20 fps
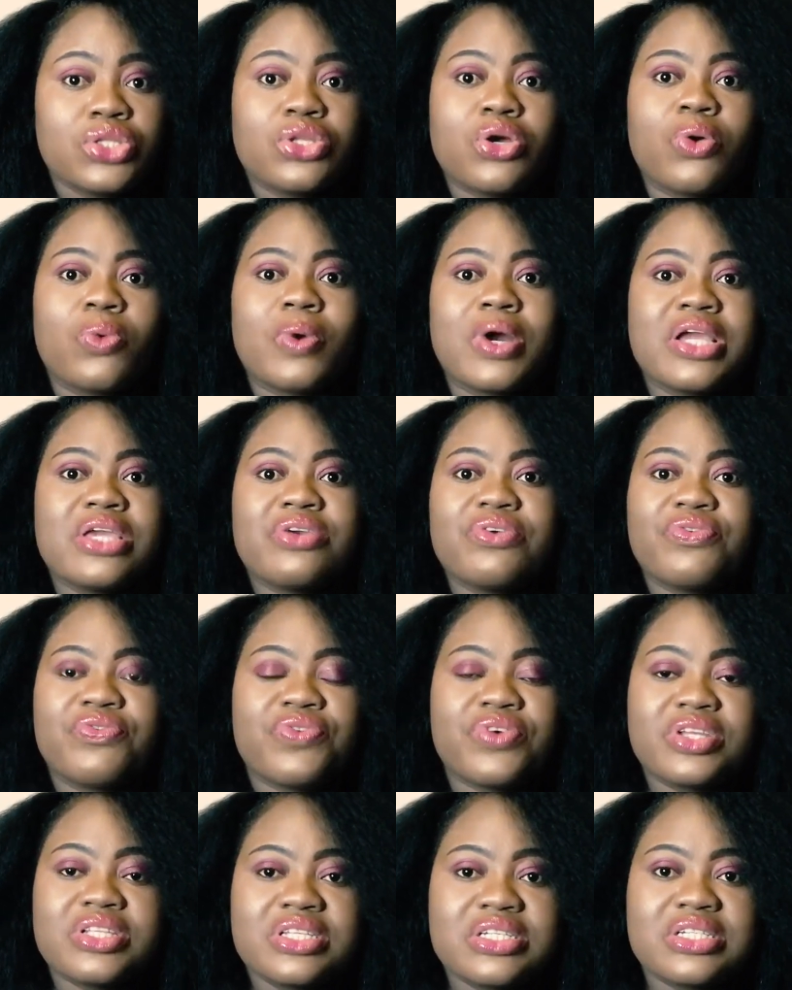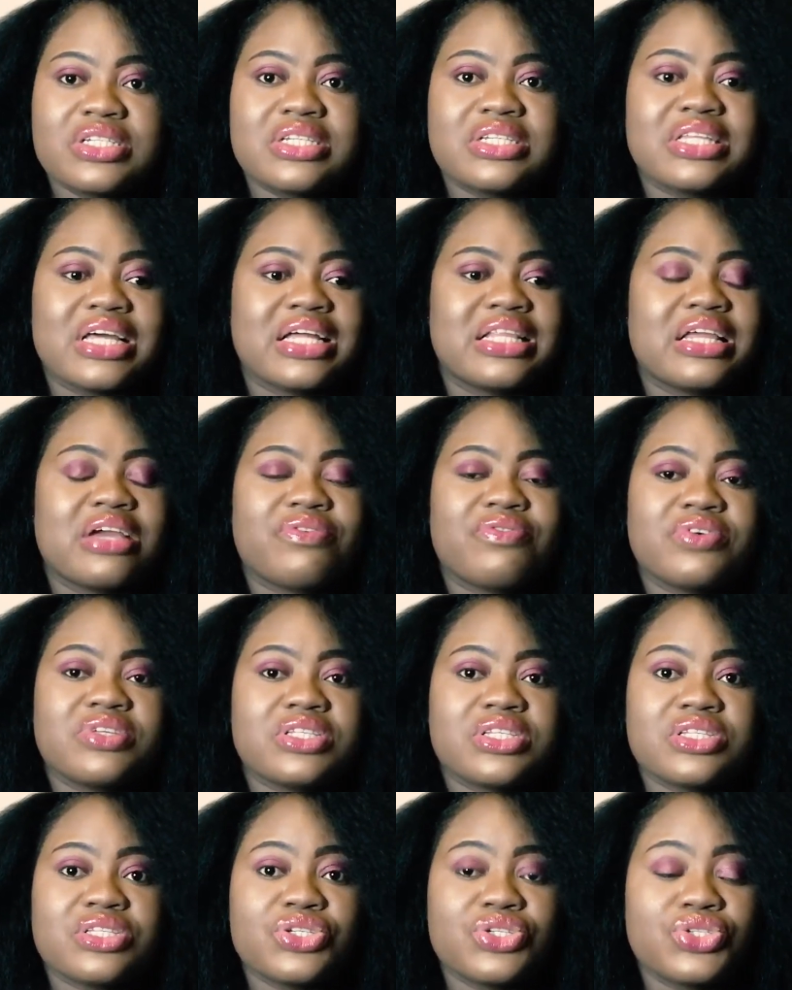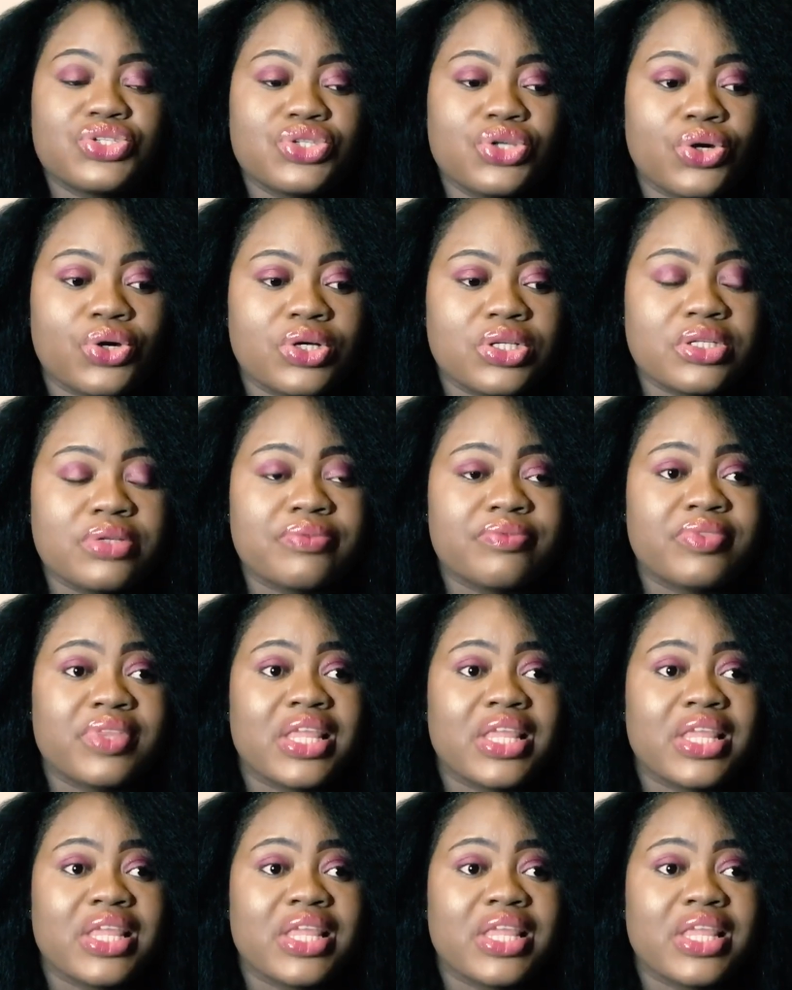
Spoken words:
Then when you finish it and everything is done,